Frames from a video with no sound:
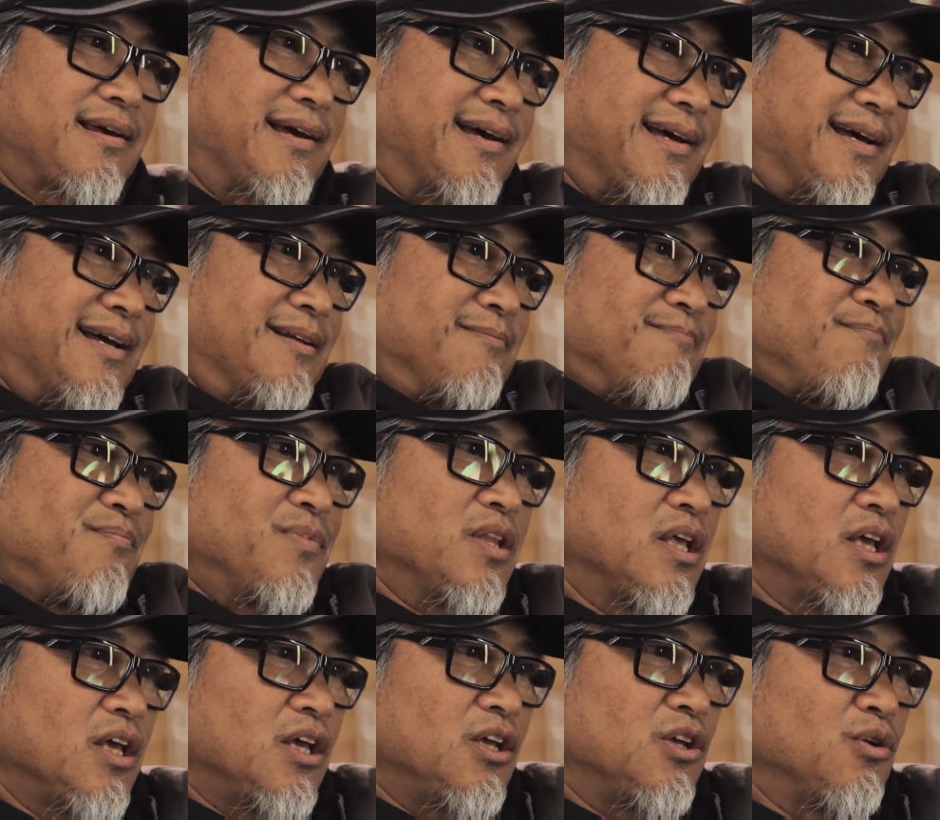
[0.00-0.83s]
that
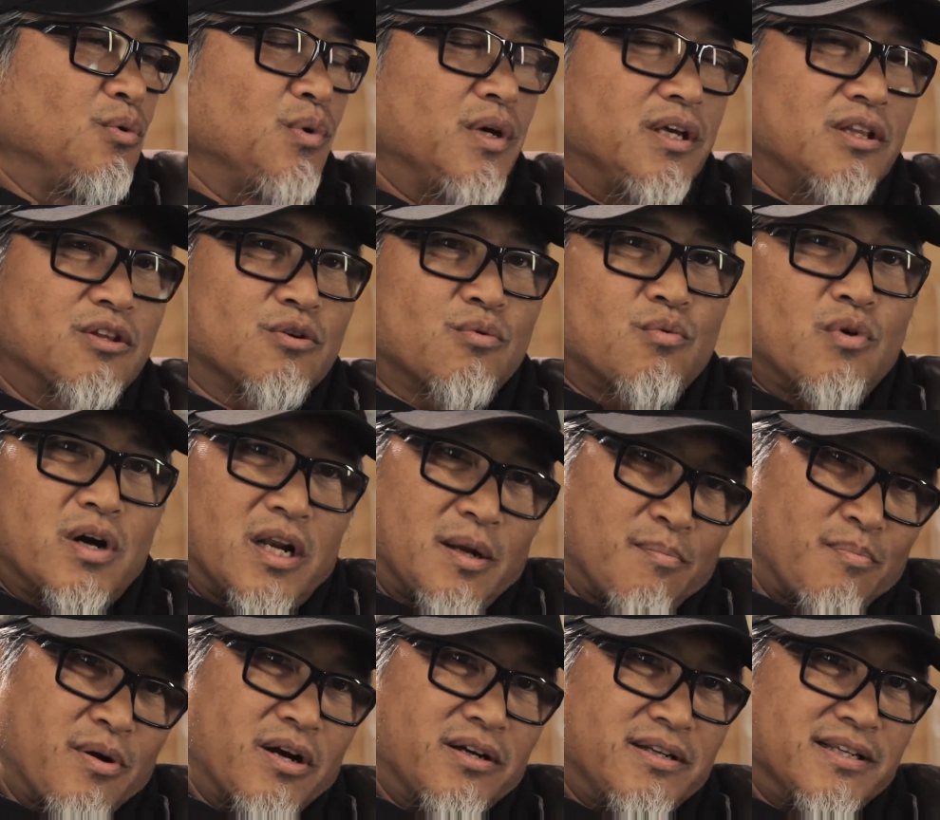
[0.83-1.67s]
you either want
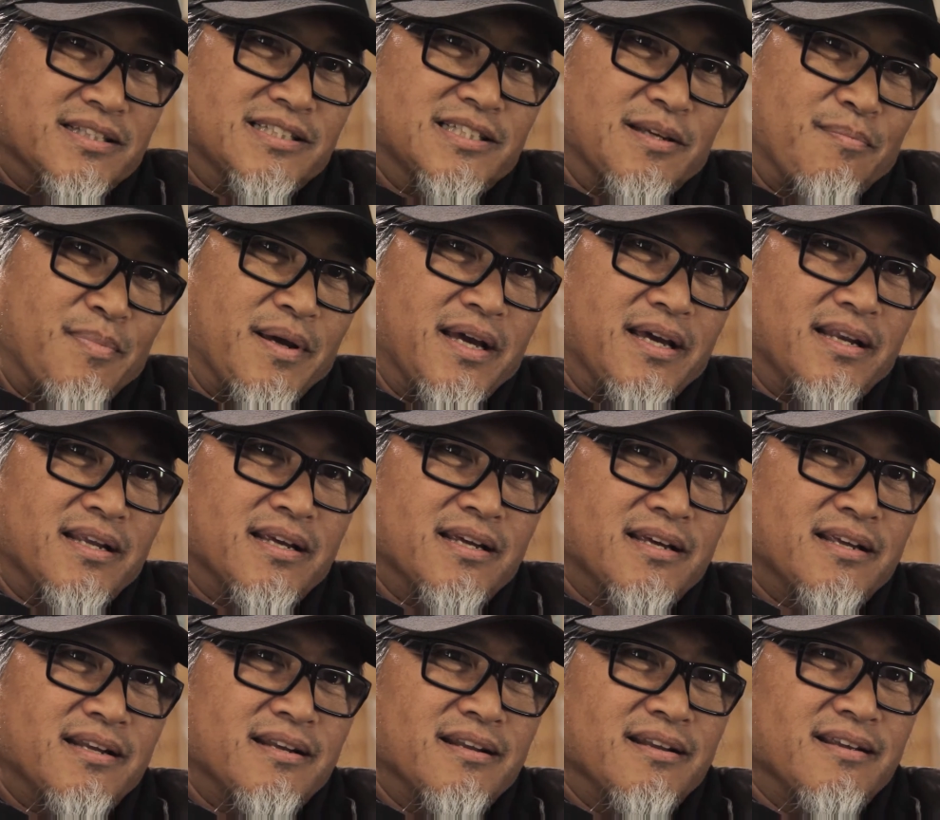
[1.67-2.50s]
to participate
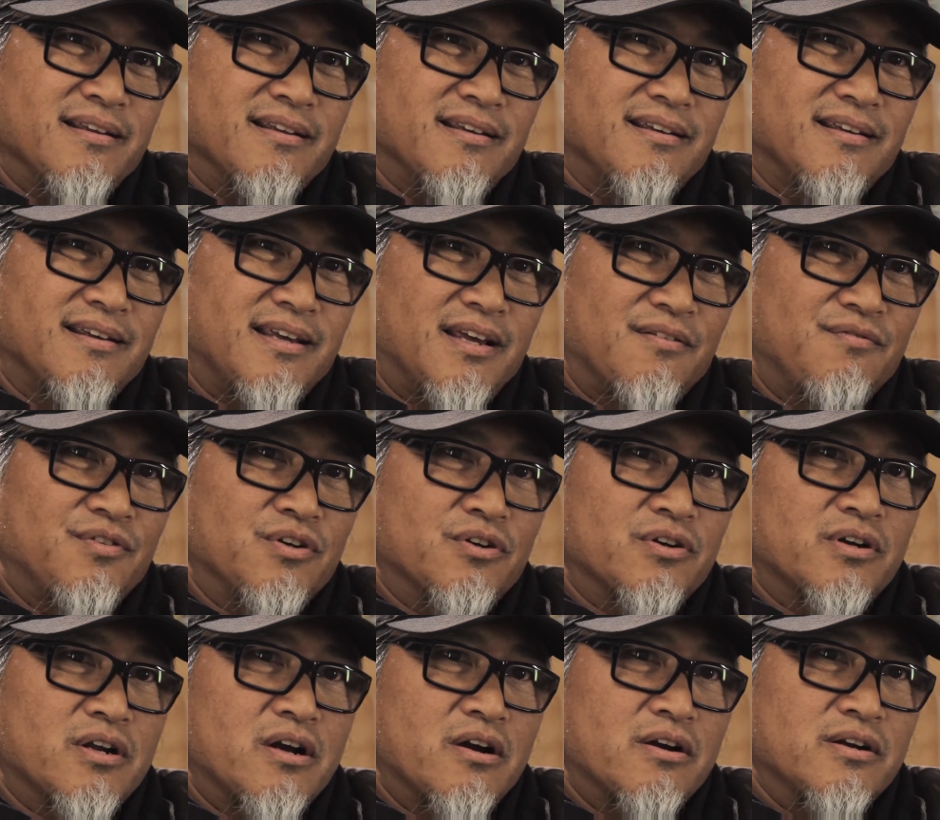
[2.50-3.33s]
in if
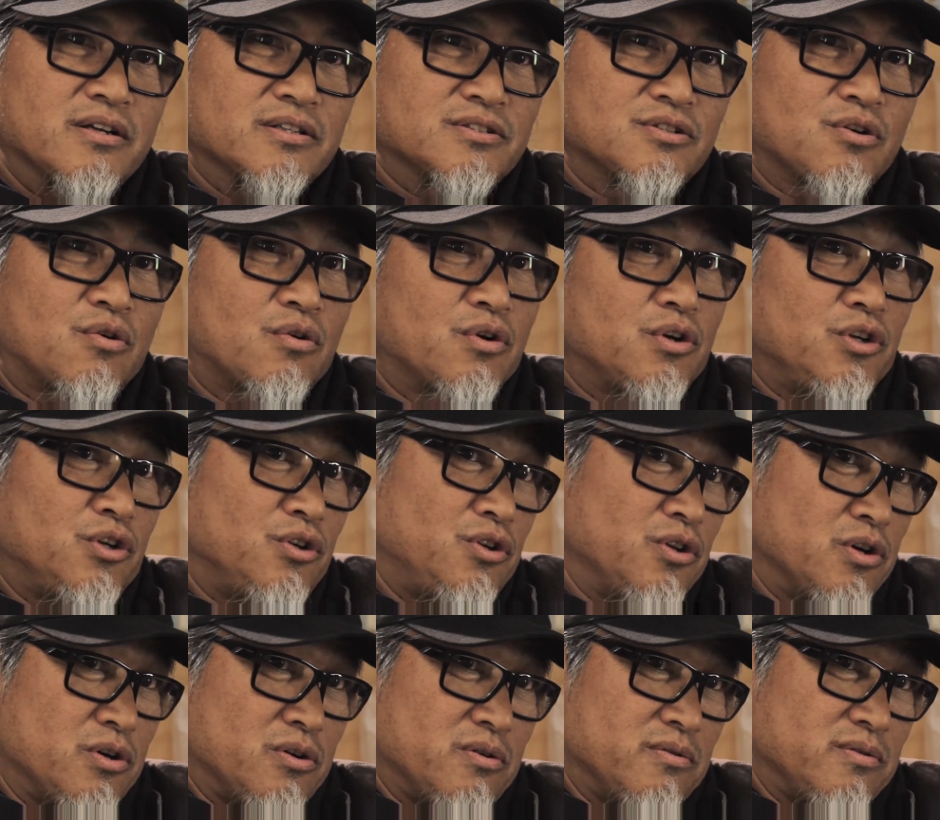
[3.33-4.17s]
you're an artist or you
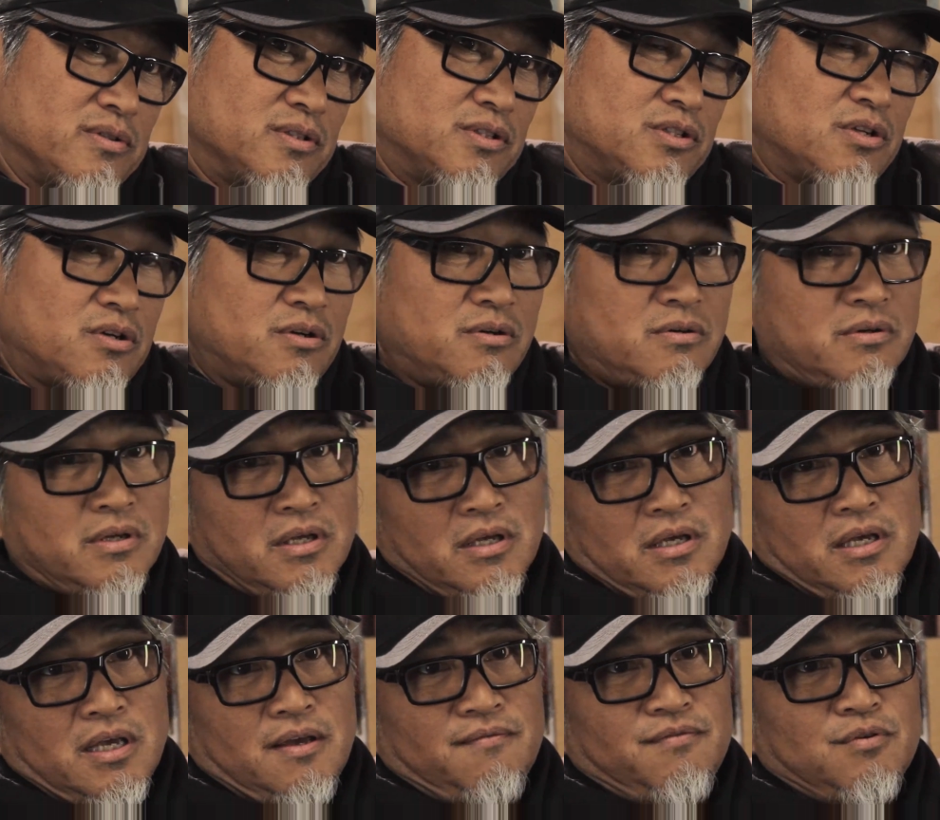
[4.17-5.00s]
don't. So
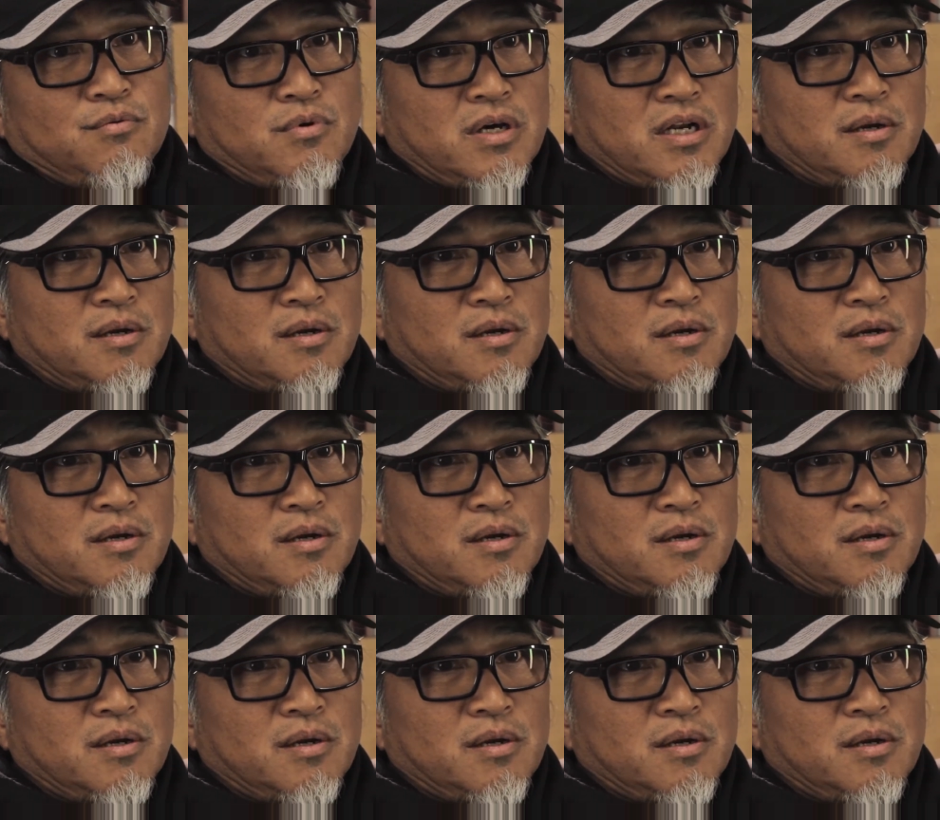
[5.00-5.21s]
if you